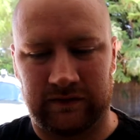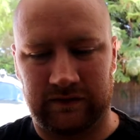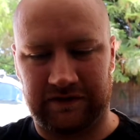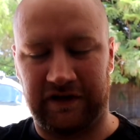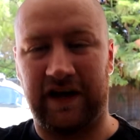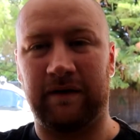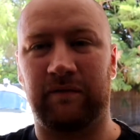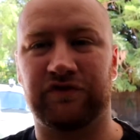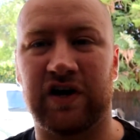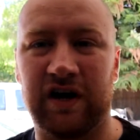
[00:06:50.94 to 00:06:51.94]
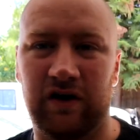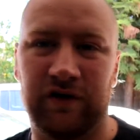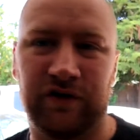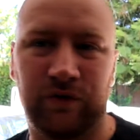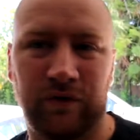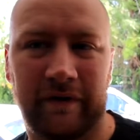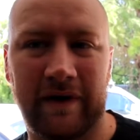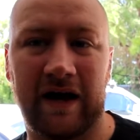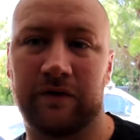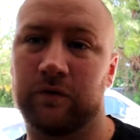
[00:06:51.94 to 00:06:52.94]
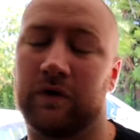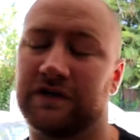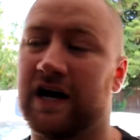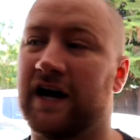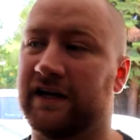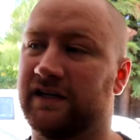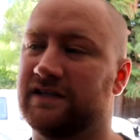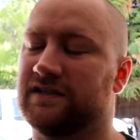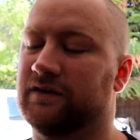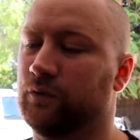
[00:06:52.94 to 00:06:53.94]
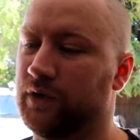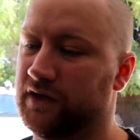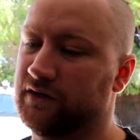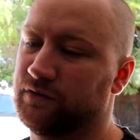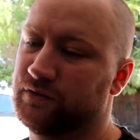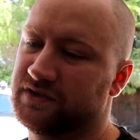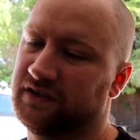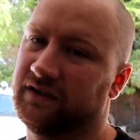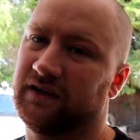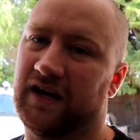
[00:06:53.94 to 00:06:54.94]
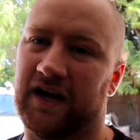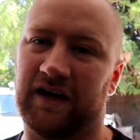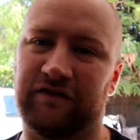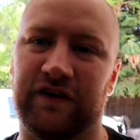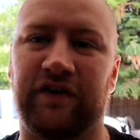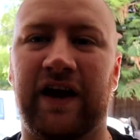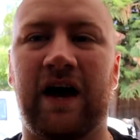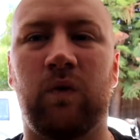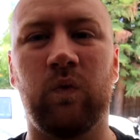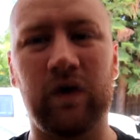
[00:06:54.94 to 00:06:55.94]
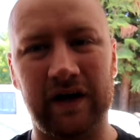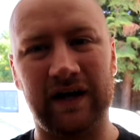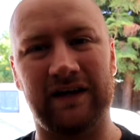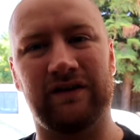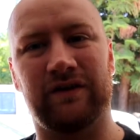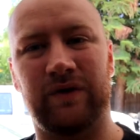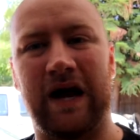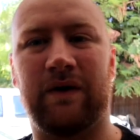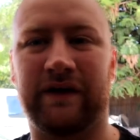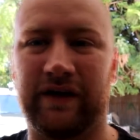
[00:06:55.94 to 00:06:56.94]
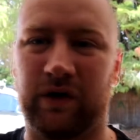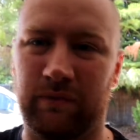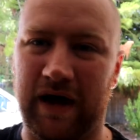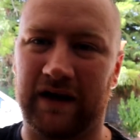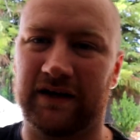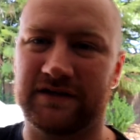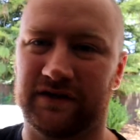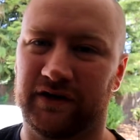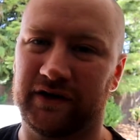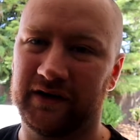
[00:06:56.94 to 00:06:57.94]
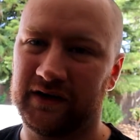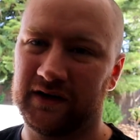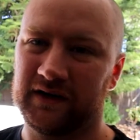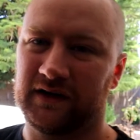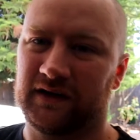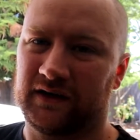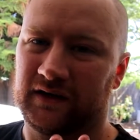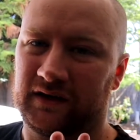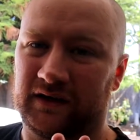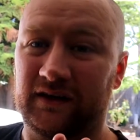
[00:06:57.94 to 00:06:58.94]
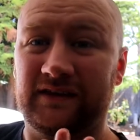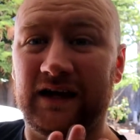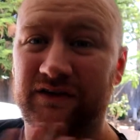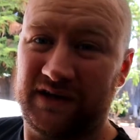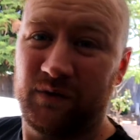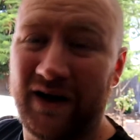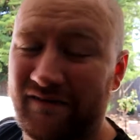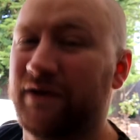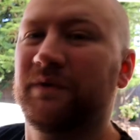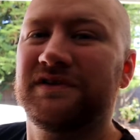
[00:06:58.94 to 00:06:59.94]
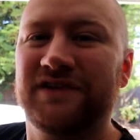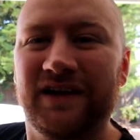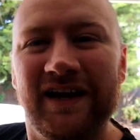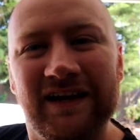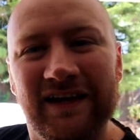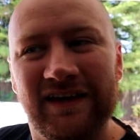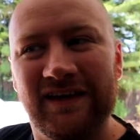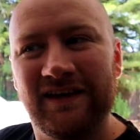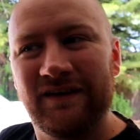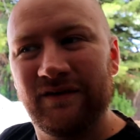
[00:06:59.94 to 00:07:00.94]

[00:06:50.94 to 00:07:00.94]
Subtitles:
So yeah, I'm trying to learn all about what tires and wheels and figuring out what I can do, how I can go about it. So that'll take a while. If anyone's got any